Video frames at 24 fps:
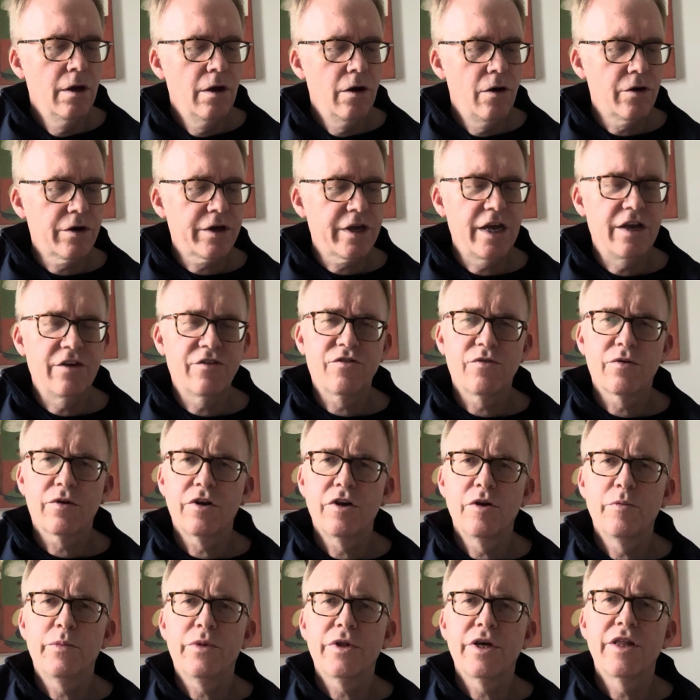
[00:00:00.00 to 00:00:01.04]
Okay, so we're going
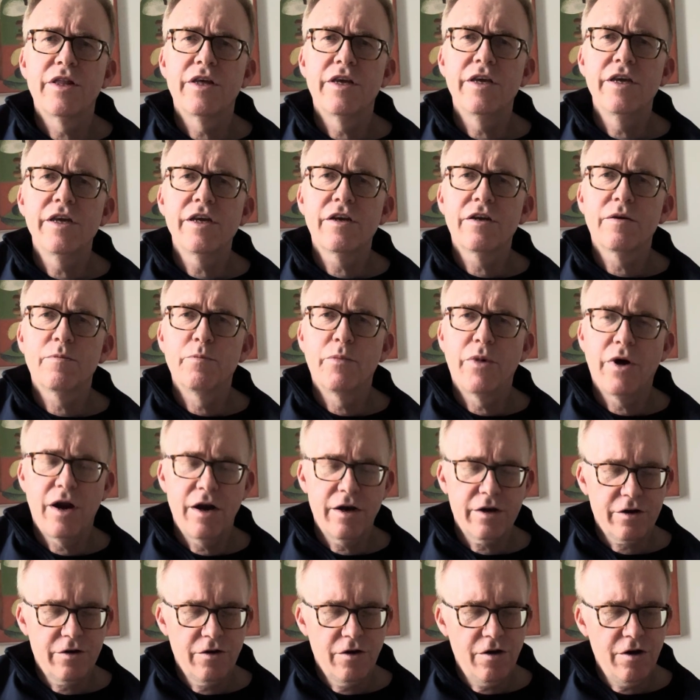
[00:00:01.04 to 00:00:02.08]
to play the E bar
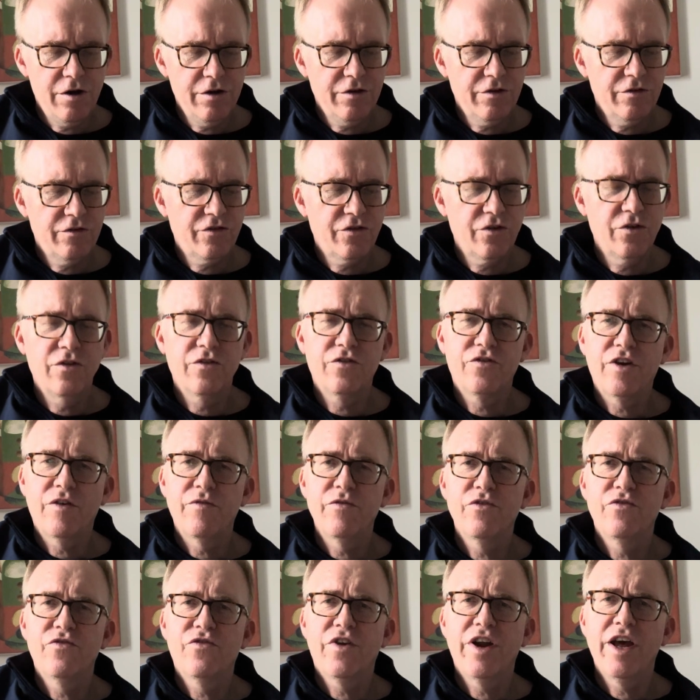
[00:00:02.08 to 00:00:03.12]
chord, so it's
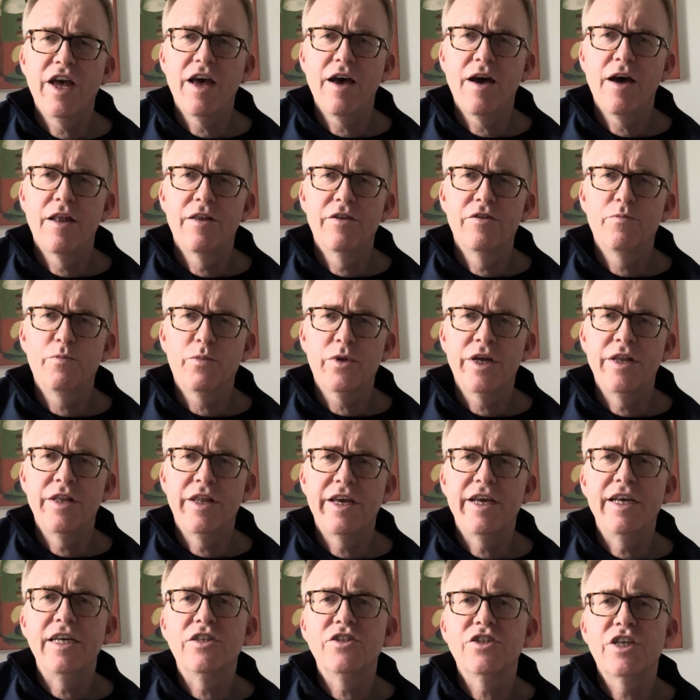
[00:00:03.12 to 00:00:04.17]
7th fret and playing
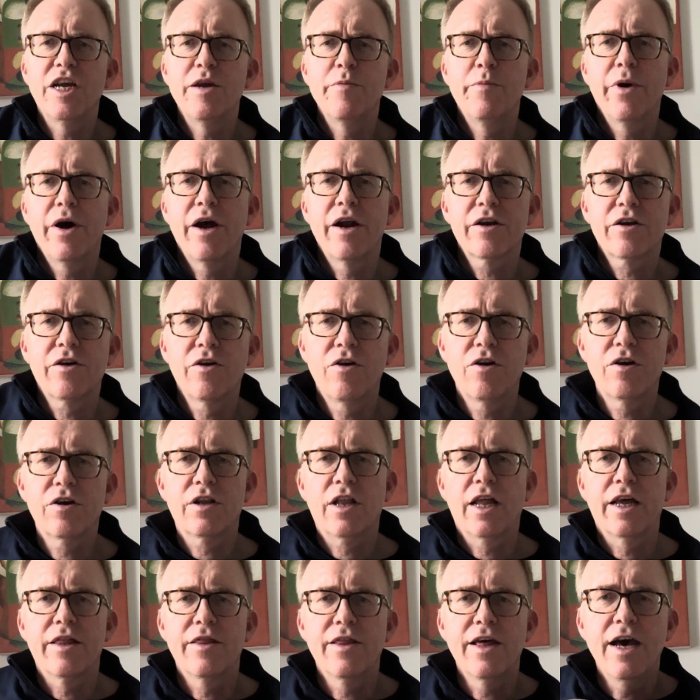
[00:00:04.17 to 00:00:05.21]
the A-shaped bar chord
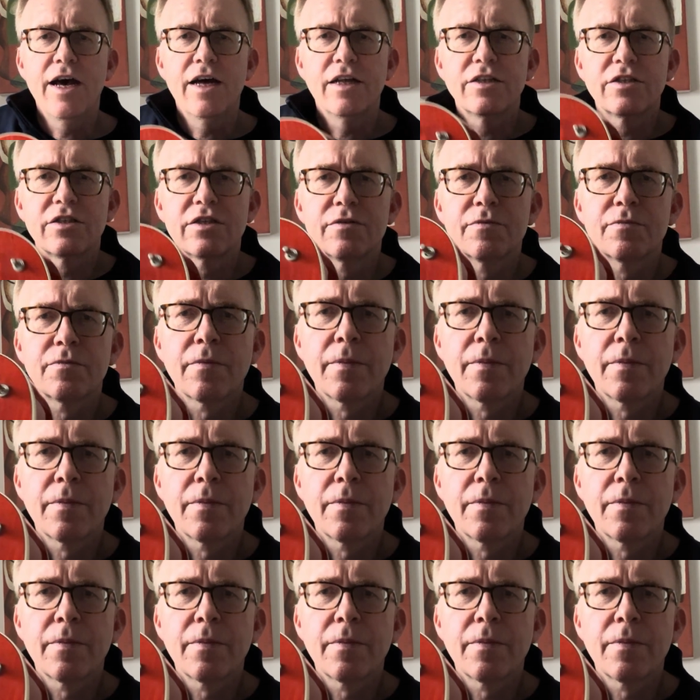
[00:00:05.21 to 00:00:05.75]
like that.